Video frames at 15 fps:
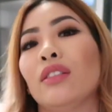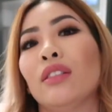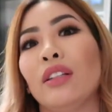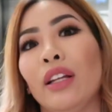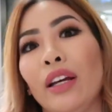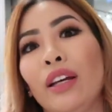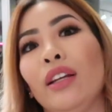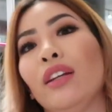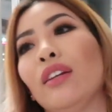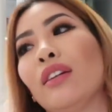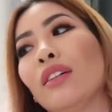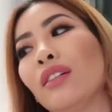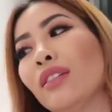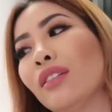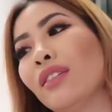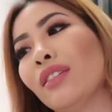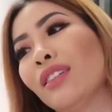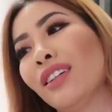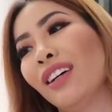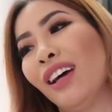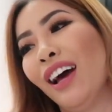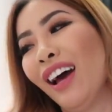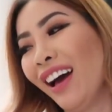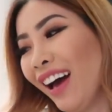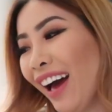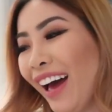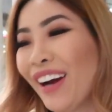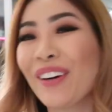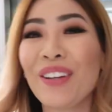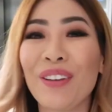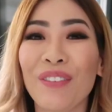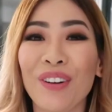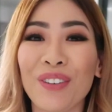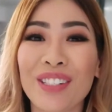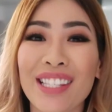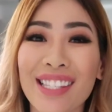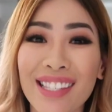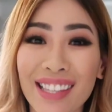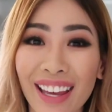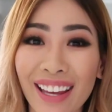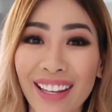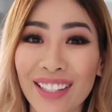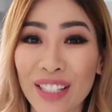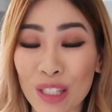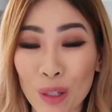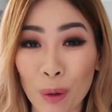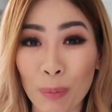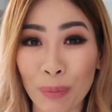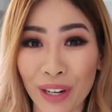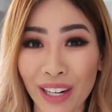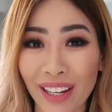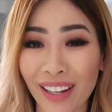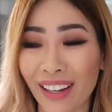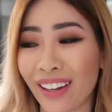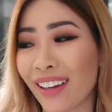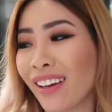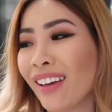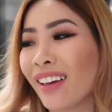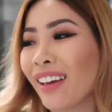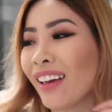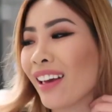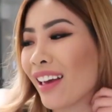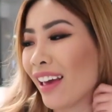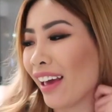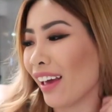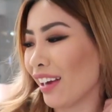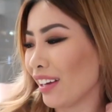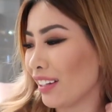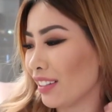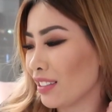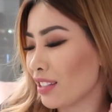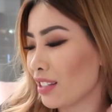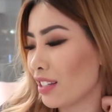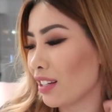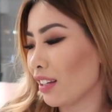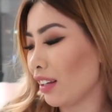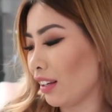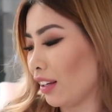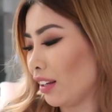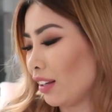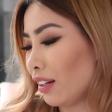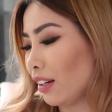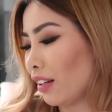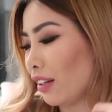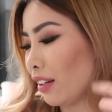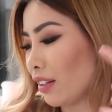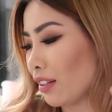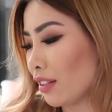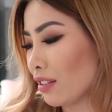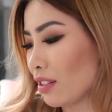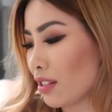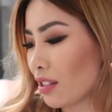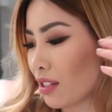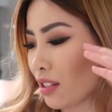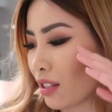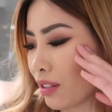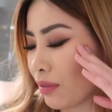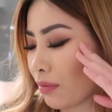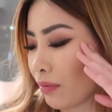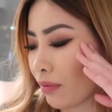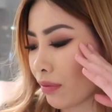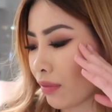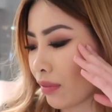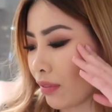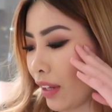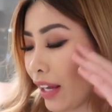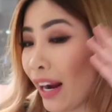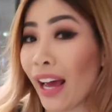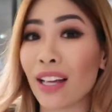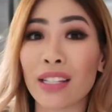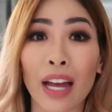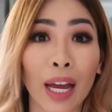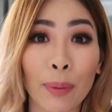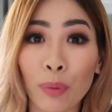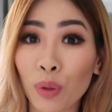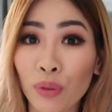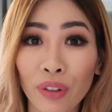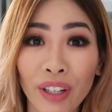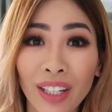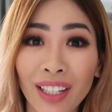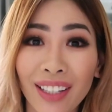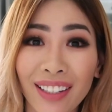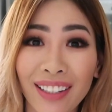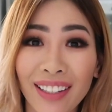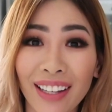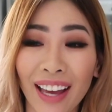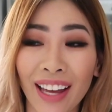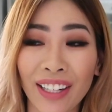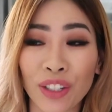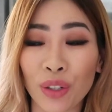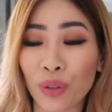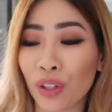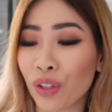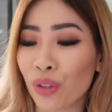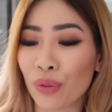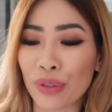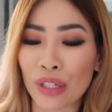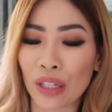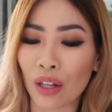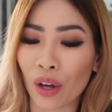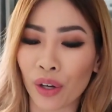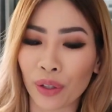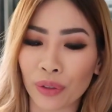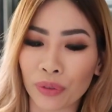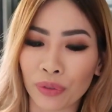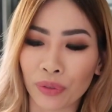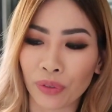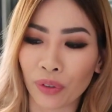like I don't even know what to say. It's so pretty, and it has iMovie, and you can use a lot of